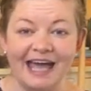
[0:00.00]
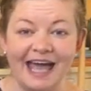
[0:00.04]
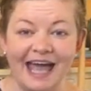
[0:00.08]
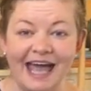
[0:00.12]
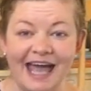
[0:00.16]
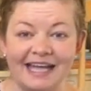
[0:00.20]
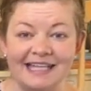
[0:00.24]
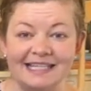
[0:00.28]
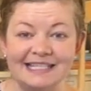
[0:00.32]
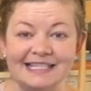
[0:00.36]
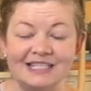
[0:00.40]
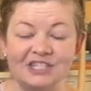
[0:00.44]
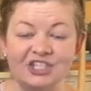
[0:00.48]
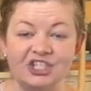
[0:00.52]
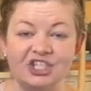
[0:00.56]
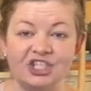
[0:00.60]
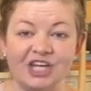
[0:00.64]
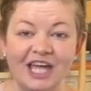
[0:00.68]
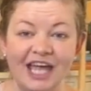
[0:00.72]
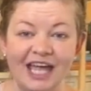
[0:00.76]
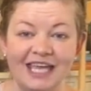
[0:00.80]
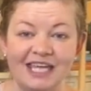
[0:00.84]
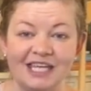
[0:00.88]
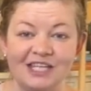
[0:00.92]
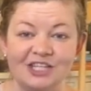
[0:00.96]
and
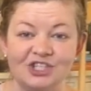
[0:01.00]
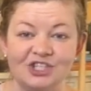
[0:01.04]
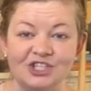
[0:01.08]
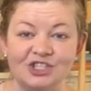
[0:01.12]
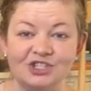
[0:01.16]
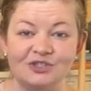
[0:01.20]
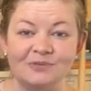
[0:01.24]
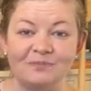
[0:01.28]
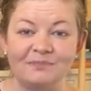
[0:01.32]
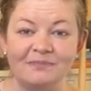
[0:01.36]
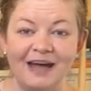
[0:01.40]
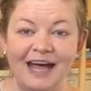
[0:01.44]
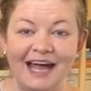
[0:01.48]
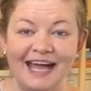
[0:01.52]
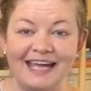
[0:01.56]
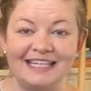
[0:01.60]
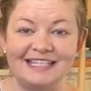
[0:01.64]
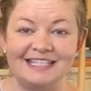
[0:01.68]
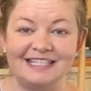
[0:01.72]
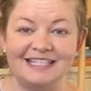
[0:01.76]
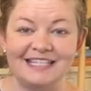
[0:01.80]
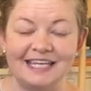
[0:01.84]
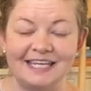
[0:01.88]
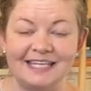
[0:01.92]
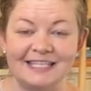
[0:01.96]
changed by
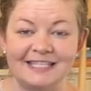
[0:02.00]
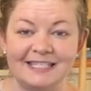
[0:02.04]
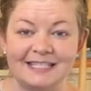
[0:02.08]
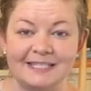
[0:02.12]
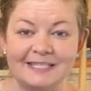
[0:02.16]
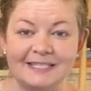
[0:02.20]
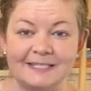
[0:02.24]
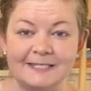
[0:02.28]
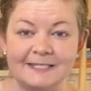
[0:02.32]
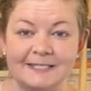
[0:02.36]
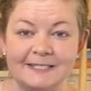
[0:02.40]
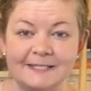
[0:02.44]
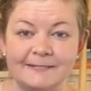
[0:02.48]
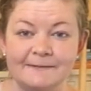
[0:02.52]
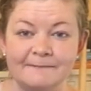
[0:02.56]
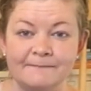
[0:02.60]
Jesus?